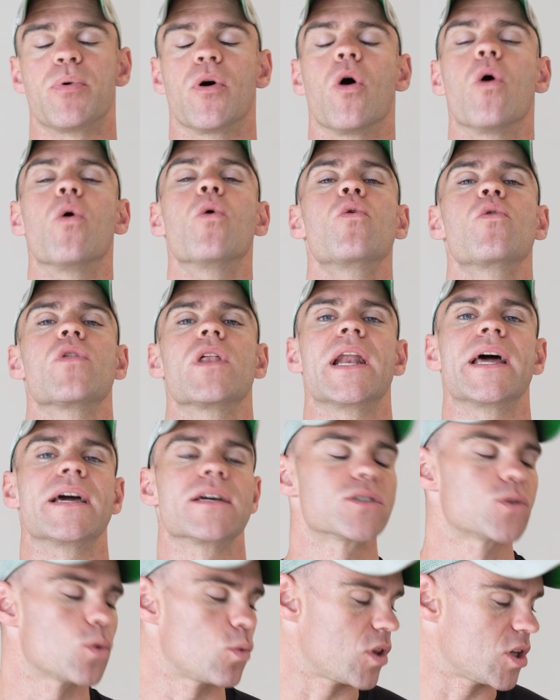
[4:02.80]
put all the
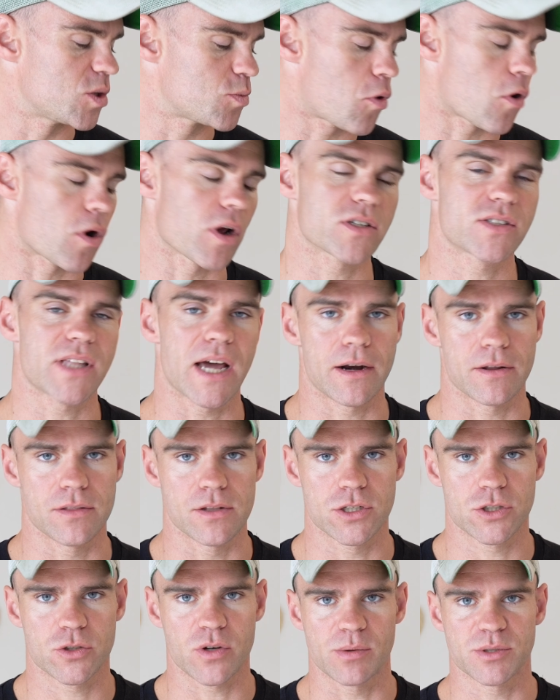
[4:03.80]
links to all these products down in
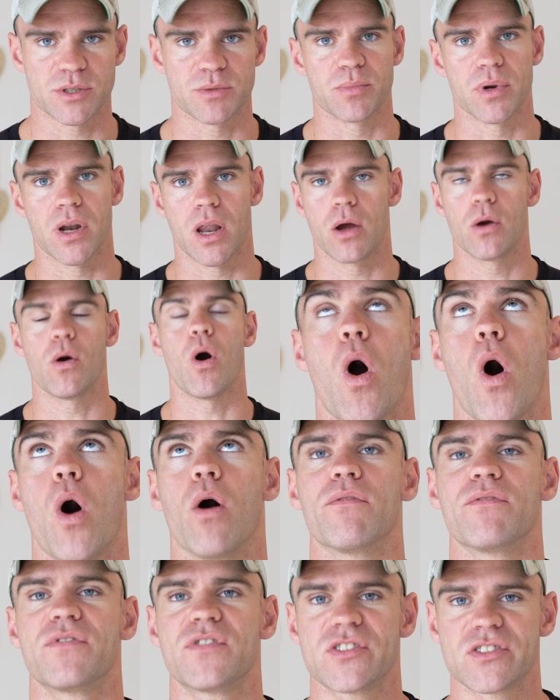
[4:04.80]
the description below,
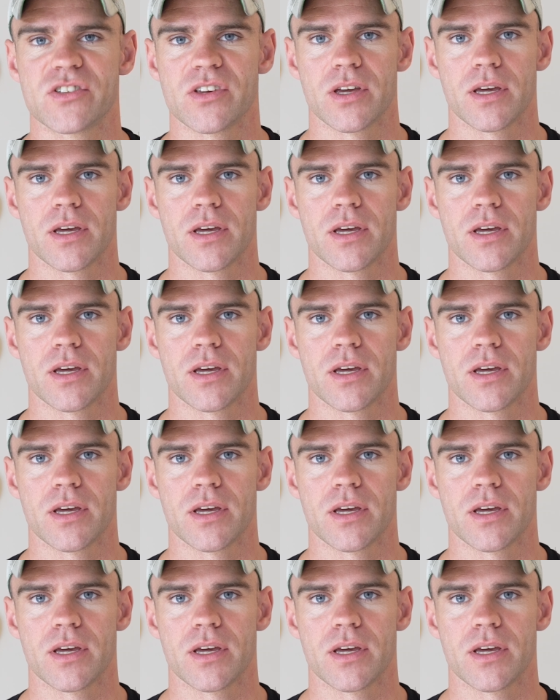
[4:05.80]
obvs.